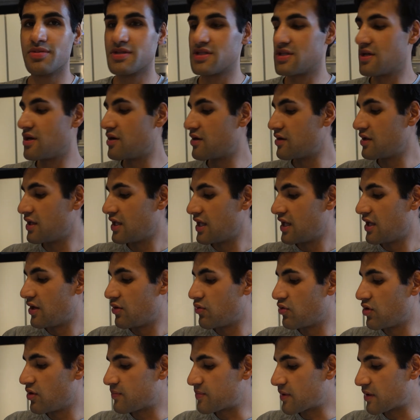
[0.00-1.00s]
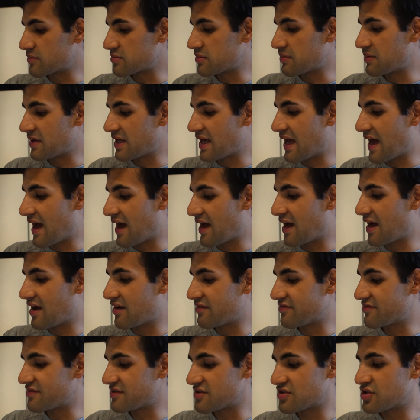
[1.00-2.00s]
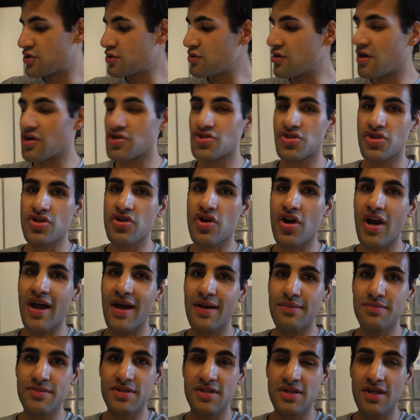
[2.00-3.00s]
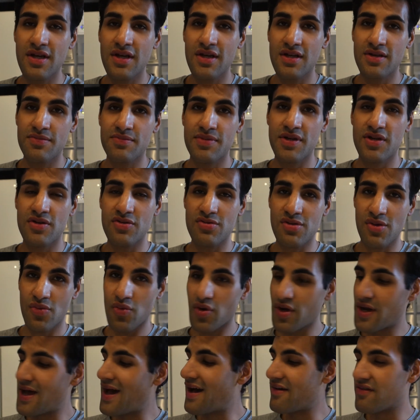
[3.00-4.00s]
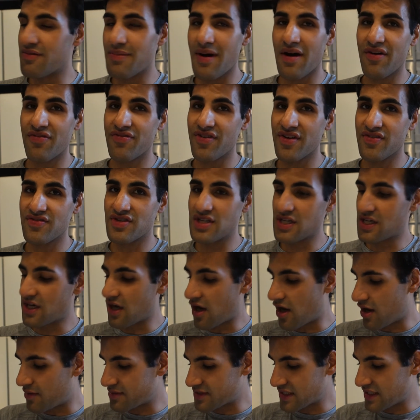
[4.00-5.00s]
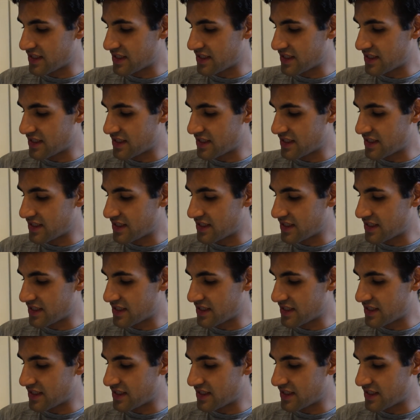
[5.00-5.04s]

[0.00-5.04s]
So we'll probably have 200 grams because we want to have about 50 carbs.